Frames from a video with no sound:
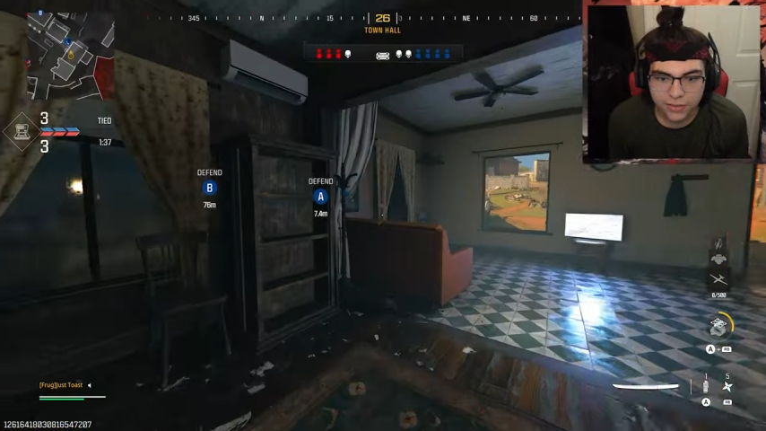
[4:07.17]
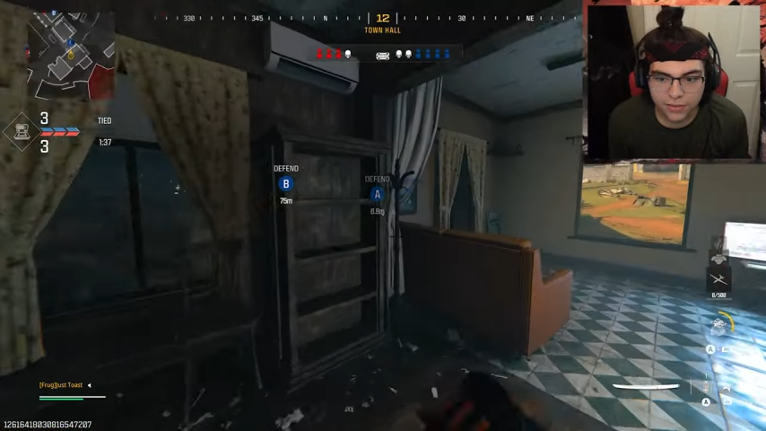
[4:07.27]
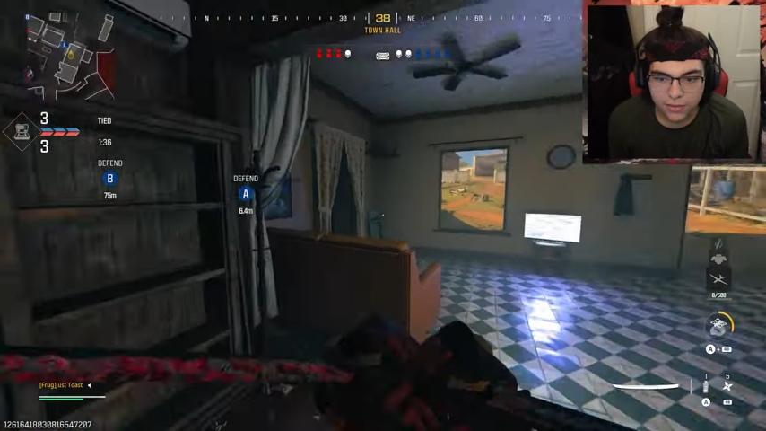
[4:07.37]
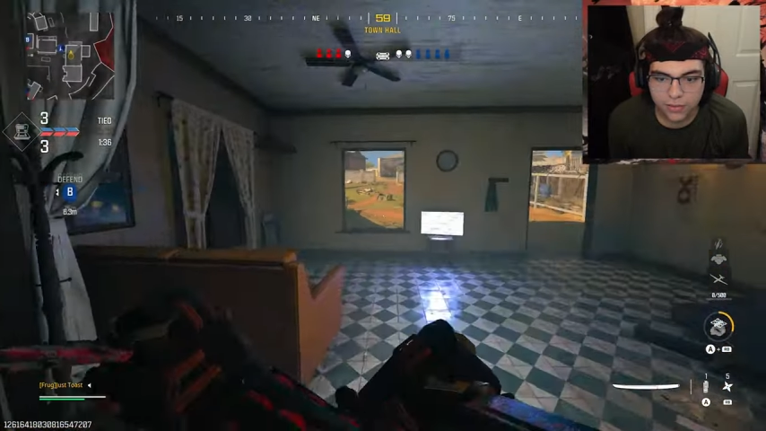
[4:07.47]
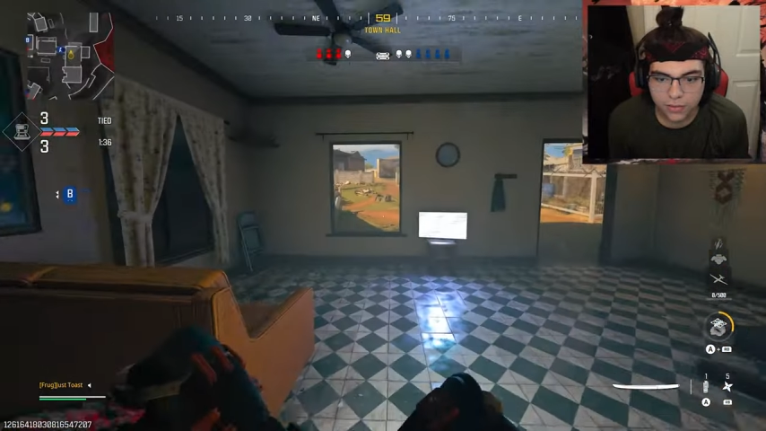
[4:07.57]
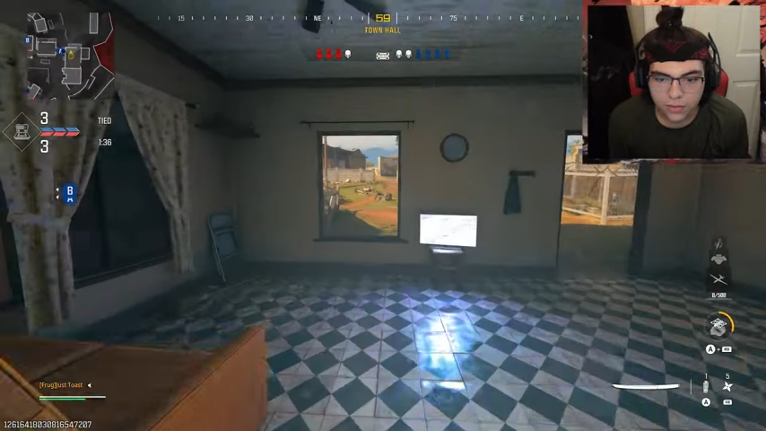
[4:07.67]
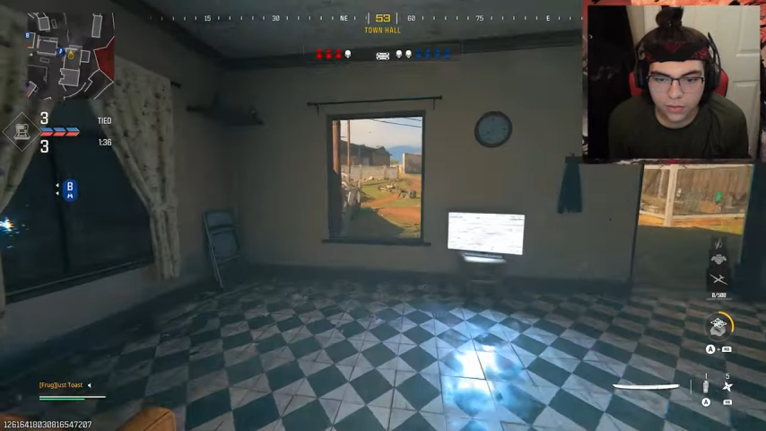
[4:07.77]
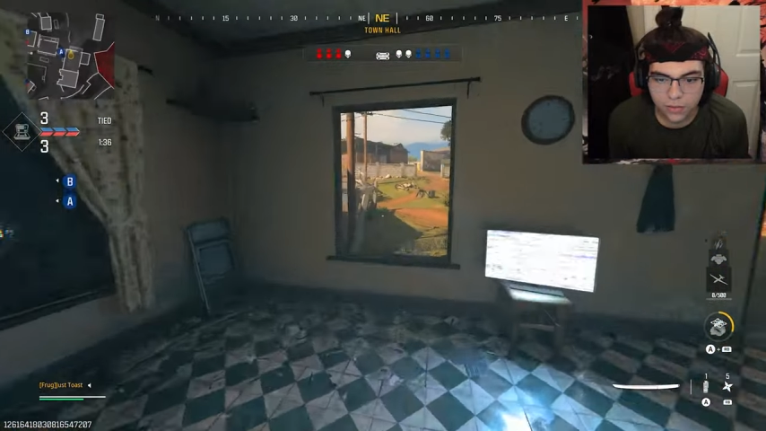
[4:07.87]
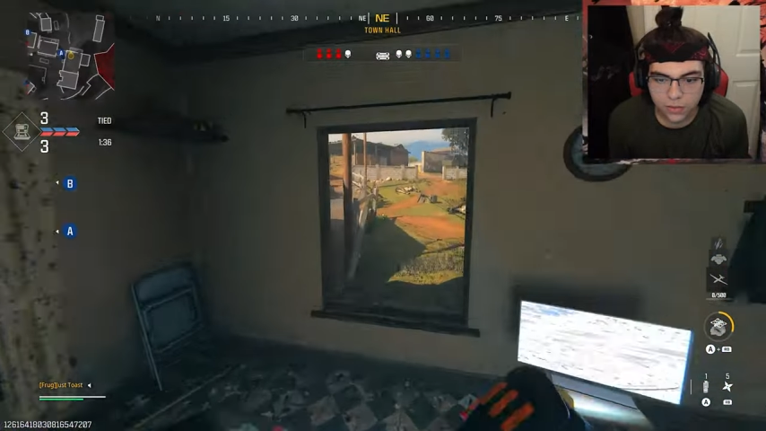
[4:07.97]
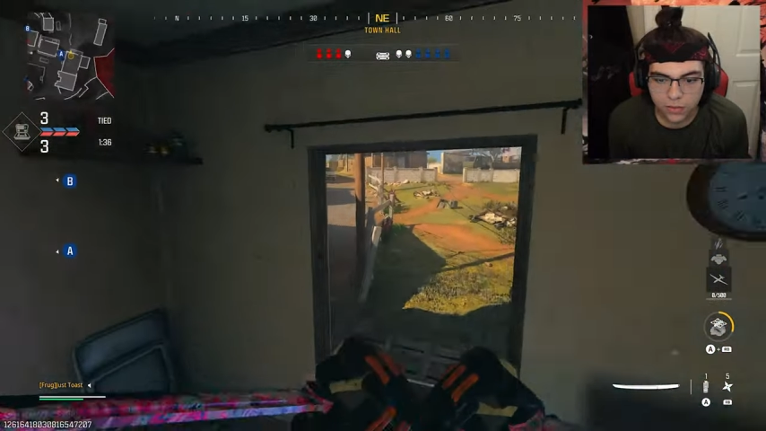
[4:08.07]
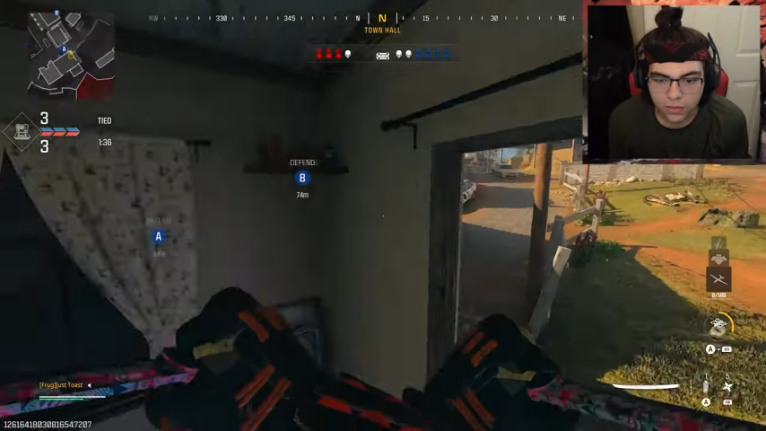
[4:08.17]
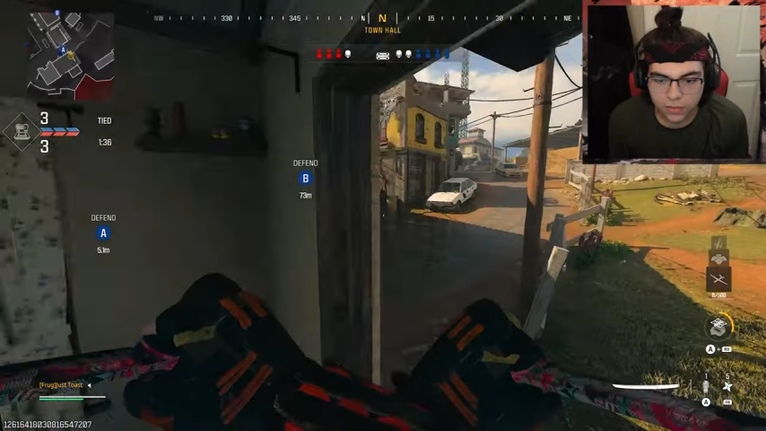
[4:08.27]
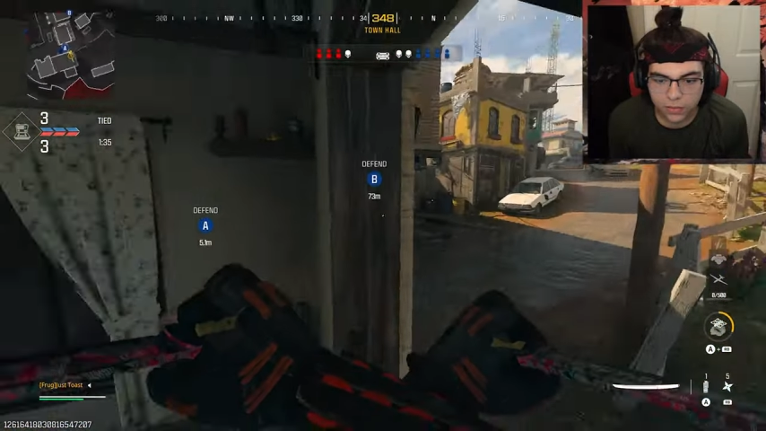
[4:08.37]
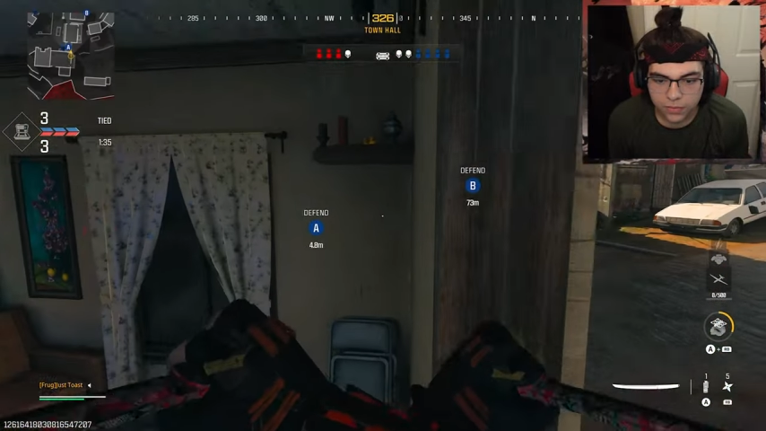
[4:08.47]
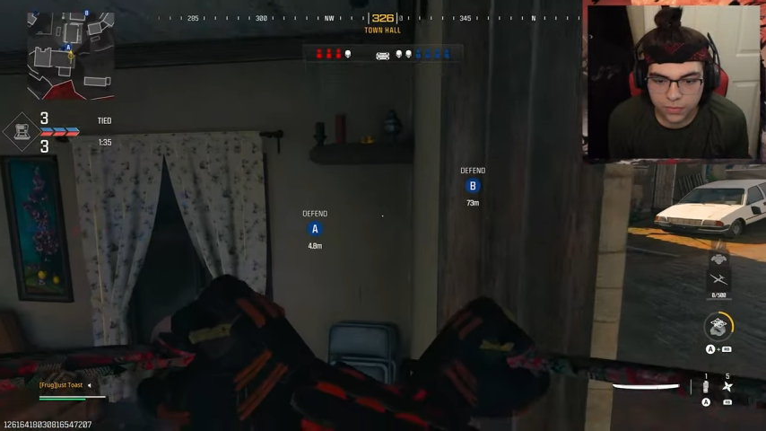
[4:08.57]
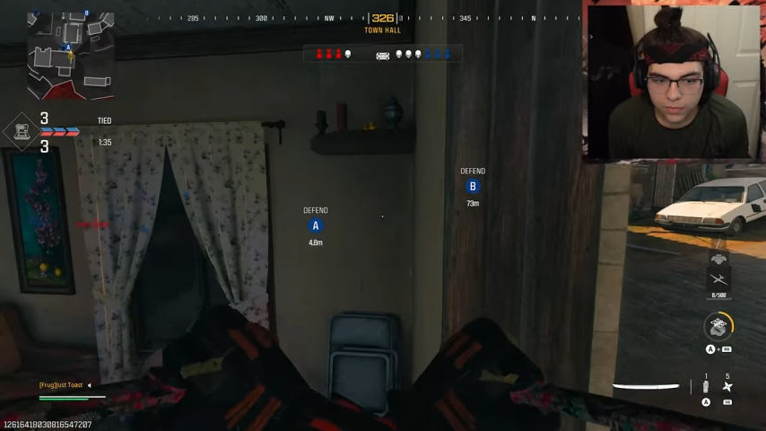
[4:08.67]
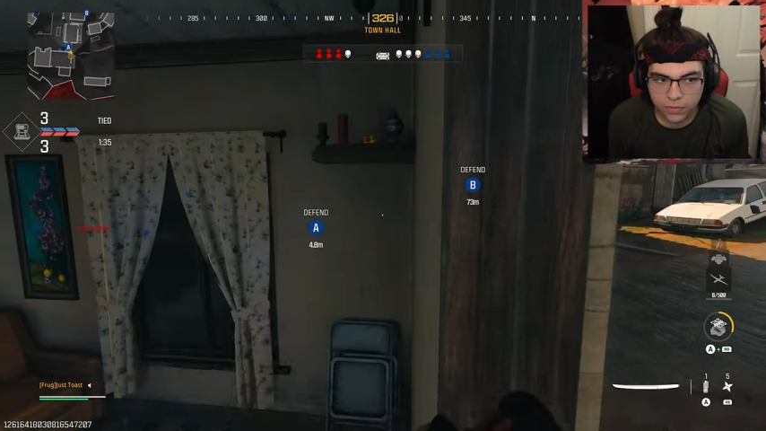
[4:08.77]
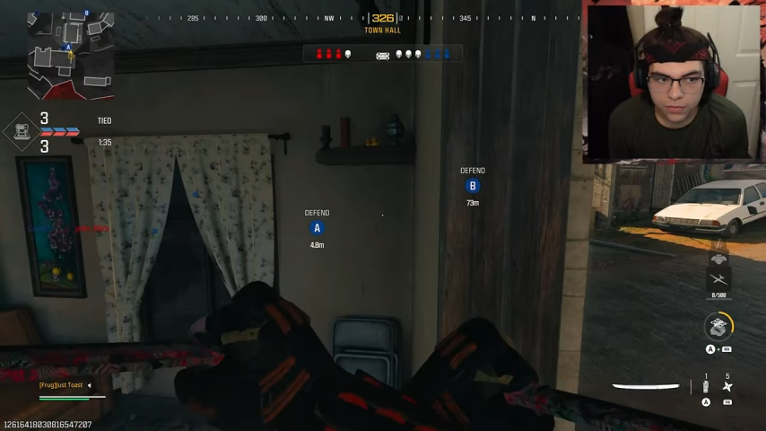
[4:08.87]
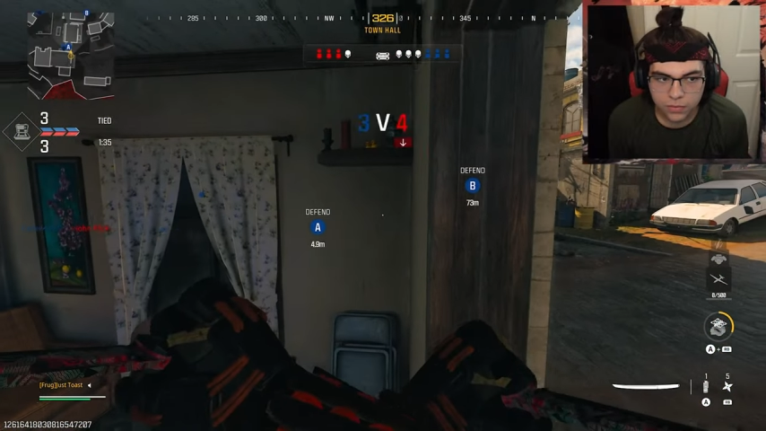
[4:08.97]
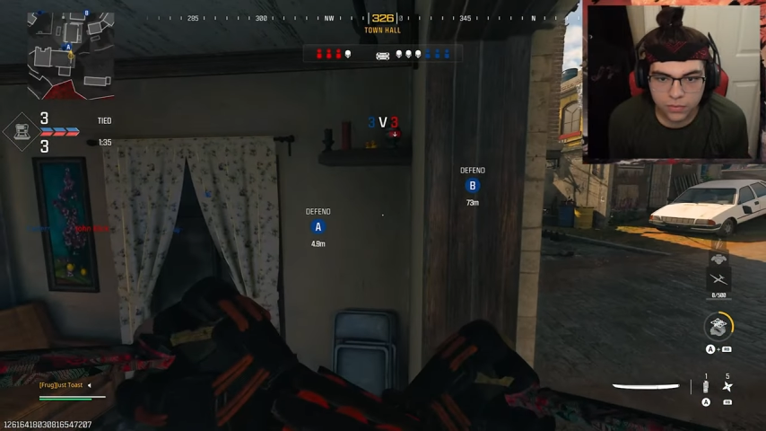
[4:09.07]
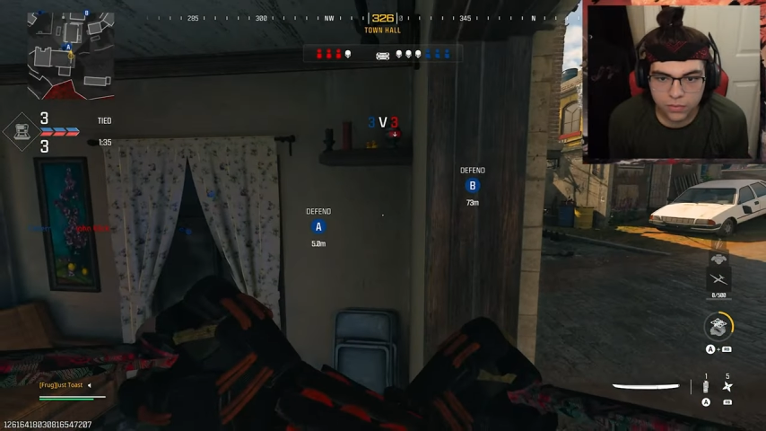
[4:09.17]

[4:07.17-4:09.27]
Nobody speaks.